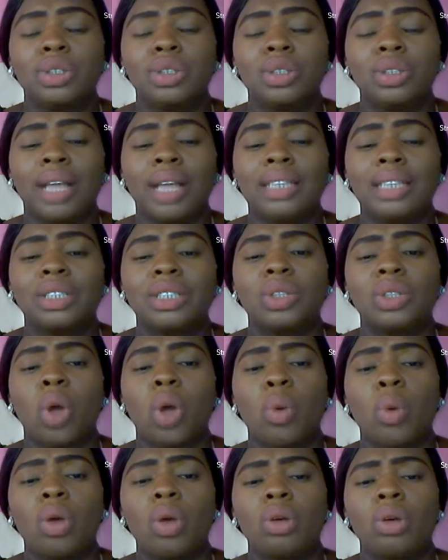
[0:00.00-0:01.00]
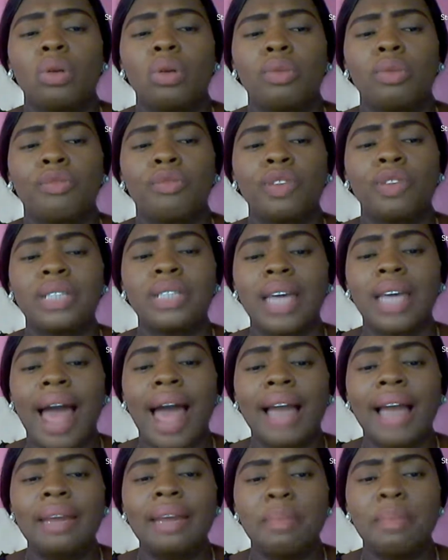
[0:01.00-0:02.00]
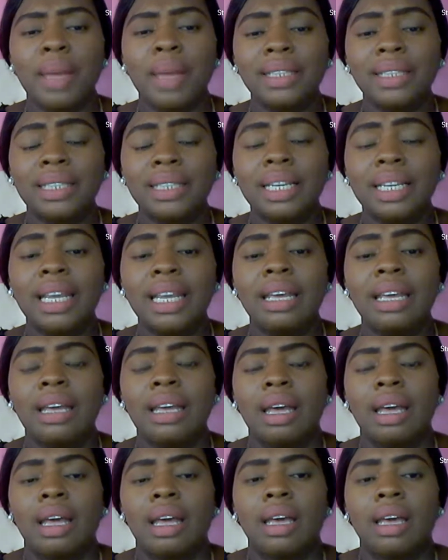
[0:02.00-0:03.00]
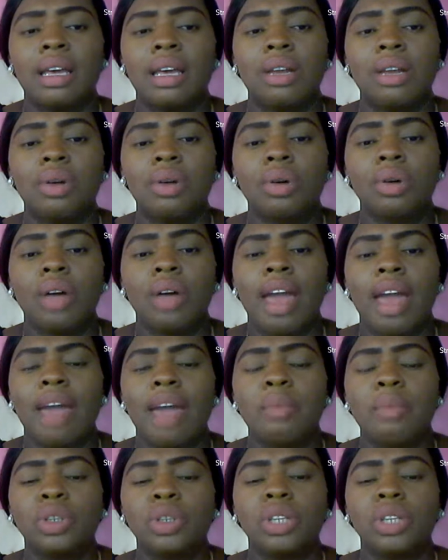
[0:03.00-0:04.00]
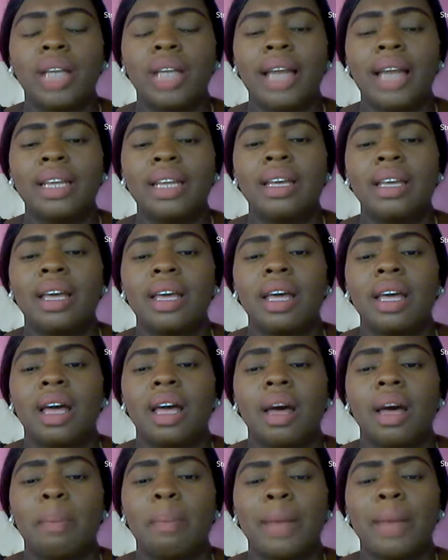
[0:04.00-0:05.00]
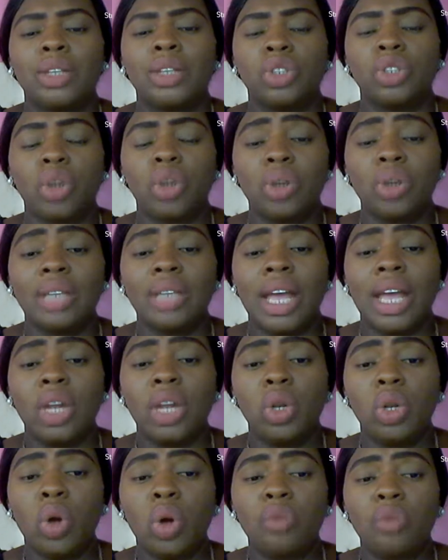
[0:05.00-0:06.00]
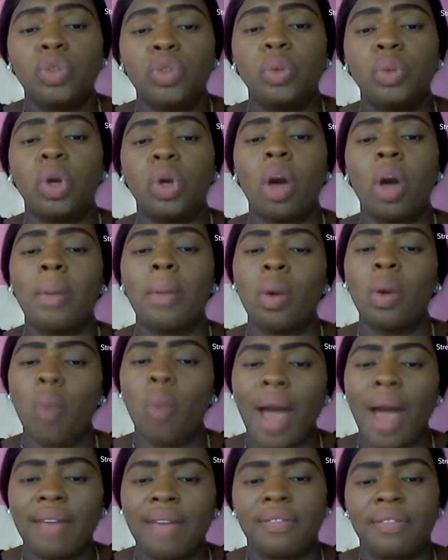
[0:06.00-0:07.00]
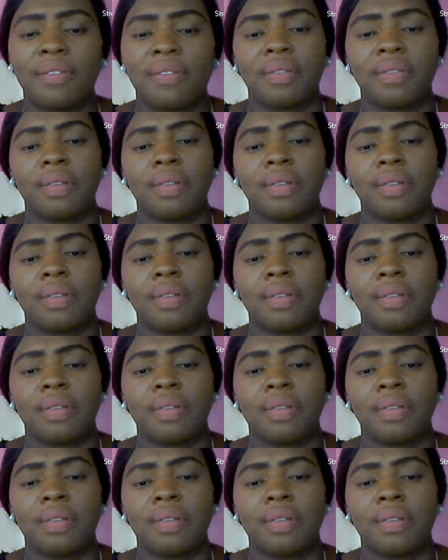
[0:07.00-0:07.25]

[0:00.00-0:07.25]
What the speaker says: That she's not physically, mentally, emotionally matured enough to become a wife.